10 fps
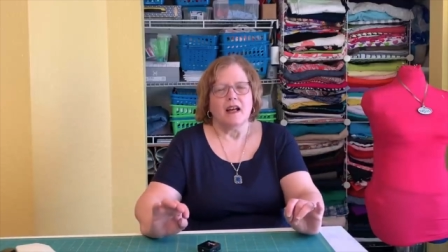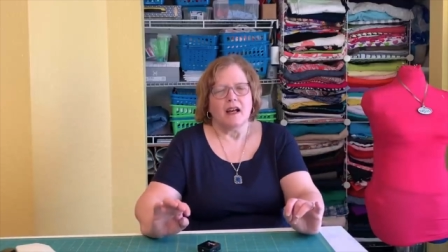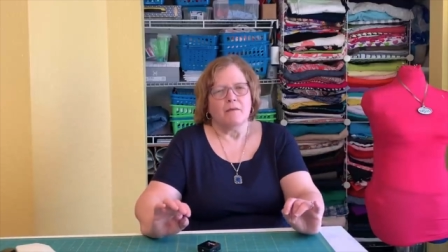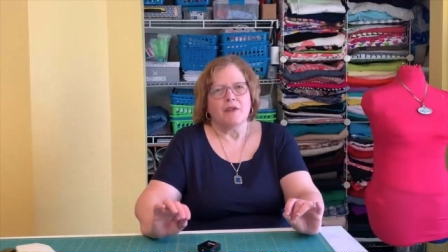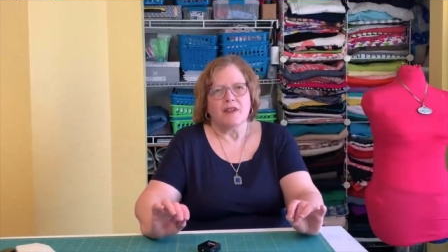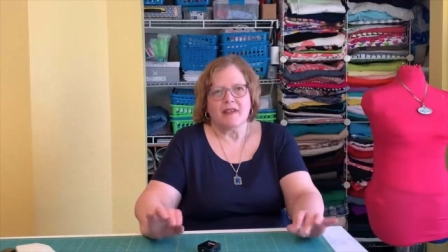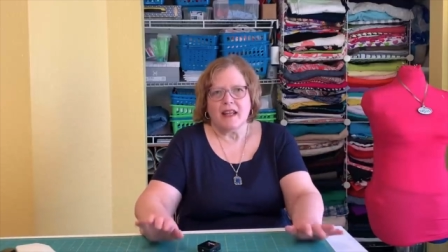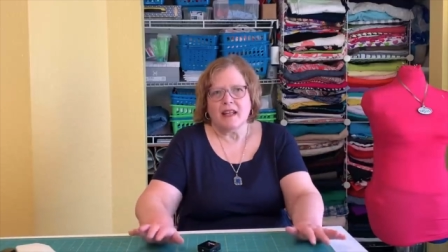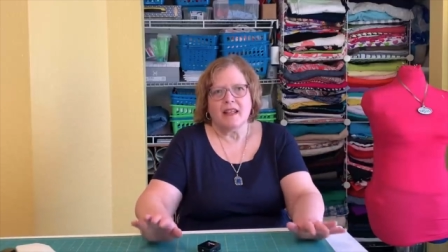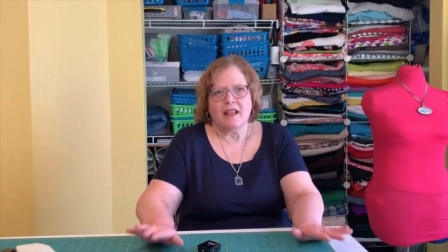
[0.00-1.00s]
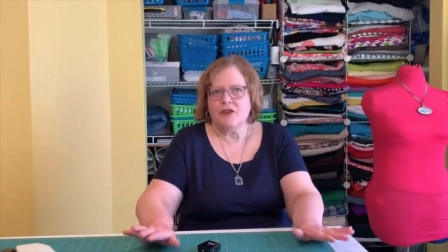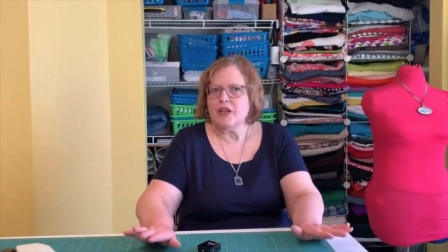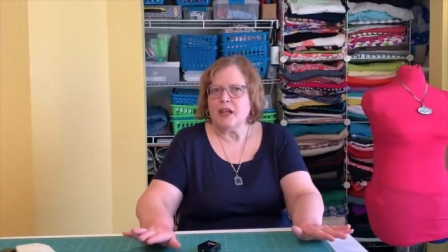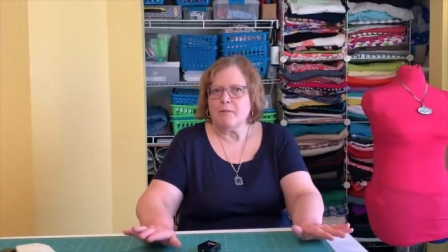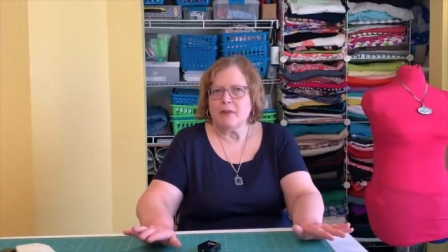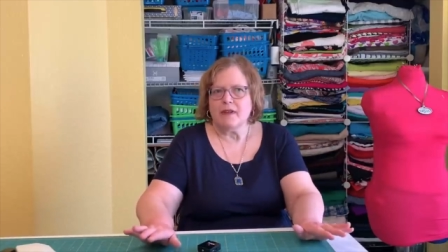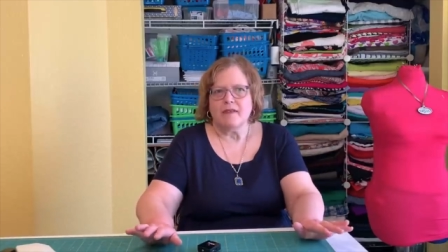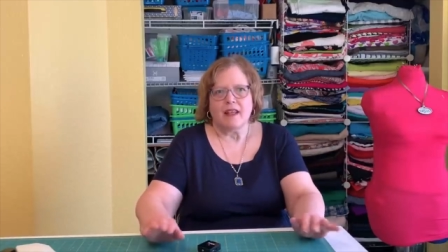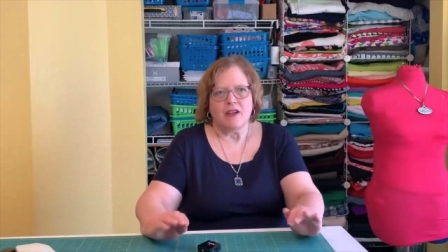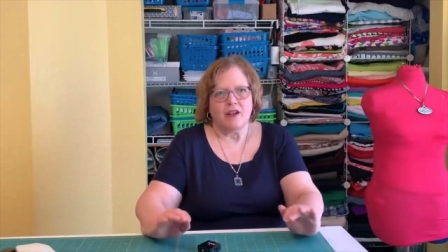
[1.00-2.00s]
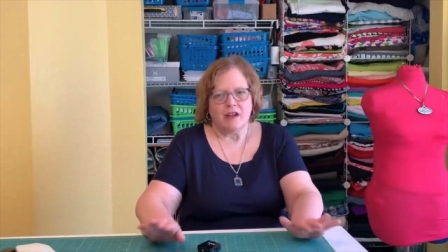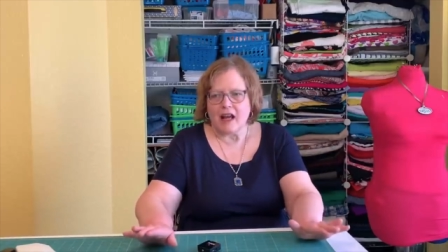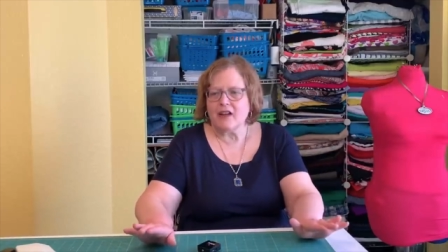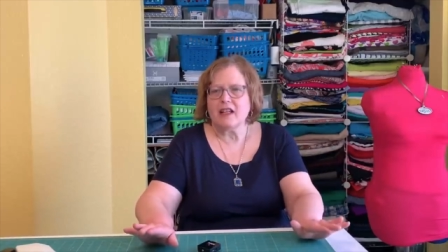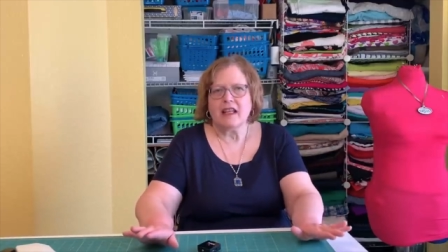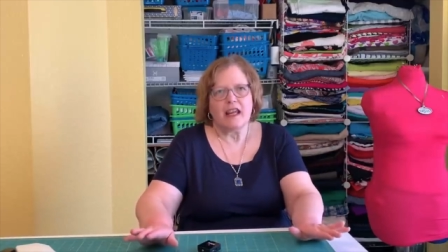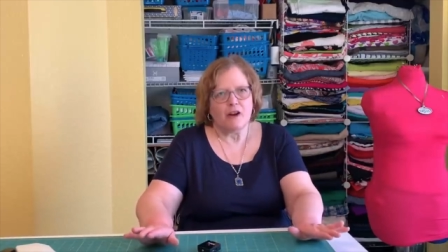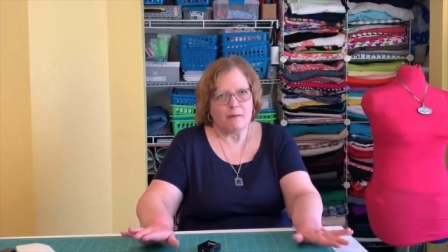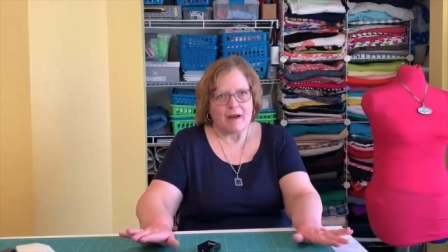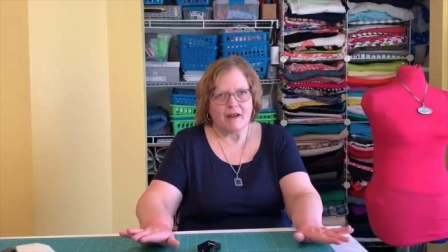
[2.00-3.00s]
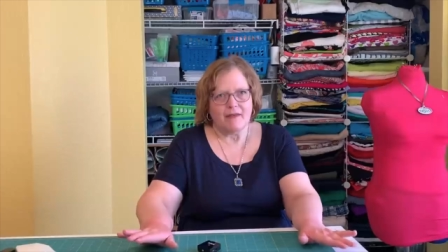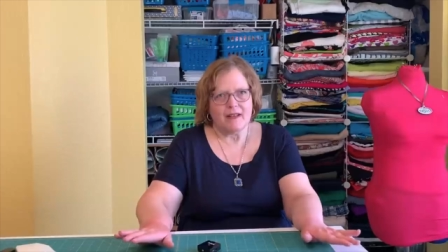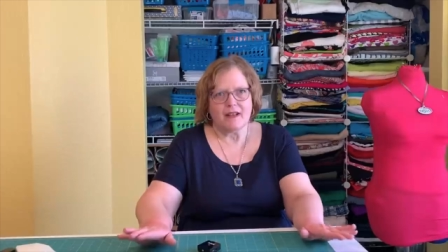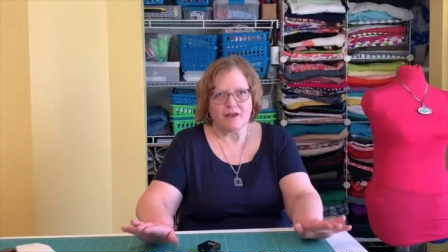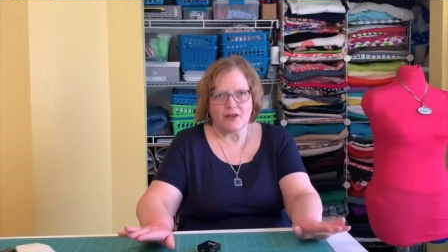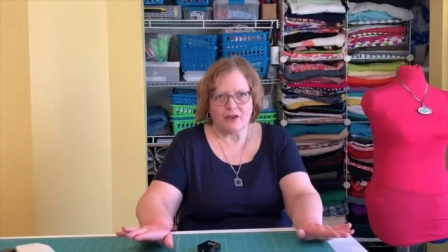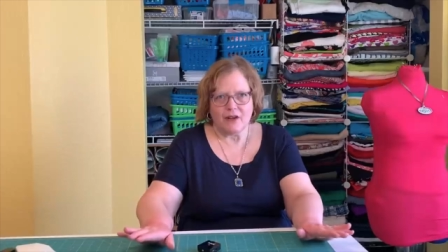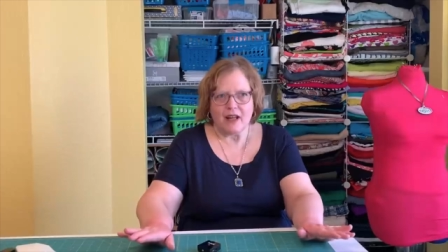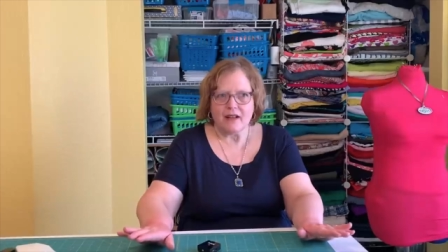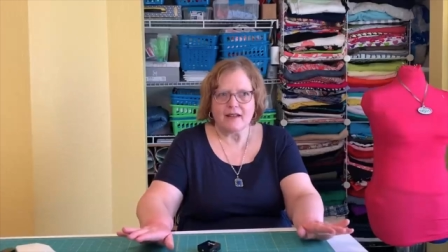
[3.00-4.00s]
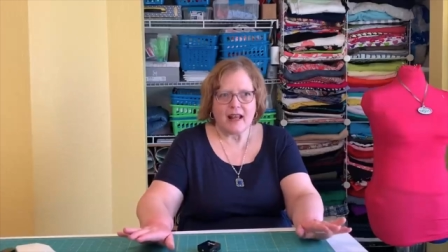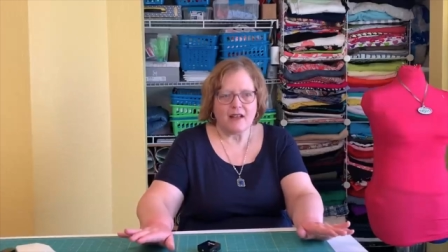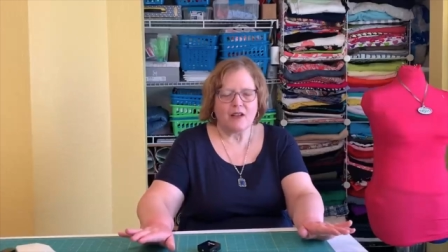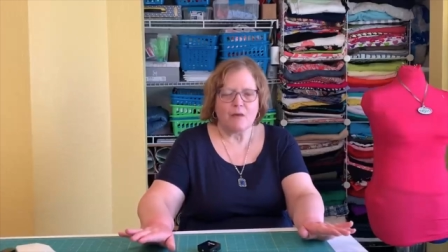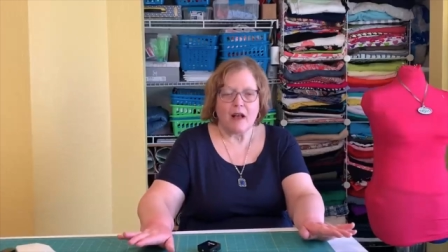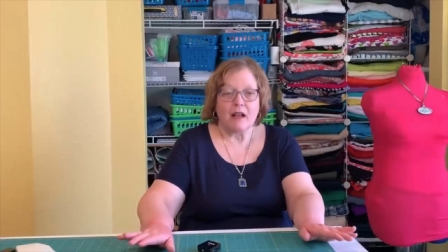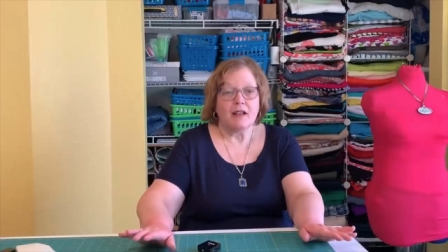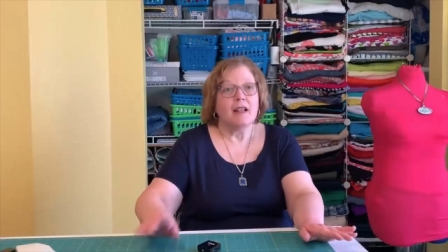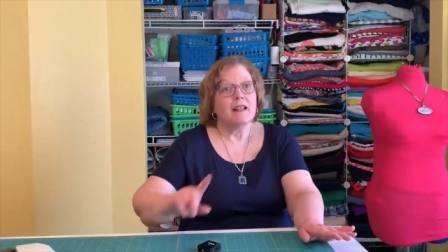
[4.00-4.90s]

Just anything cheap that you're not going to care about if it doesn't turn out exactly well.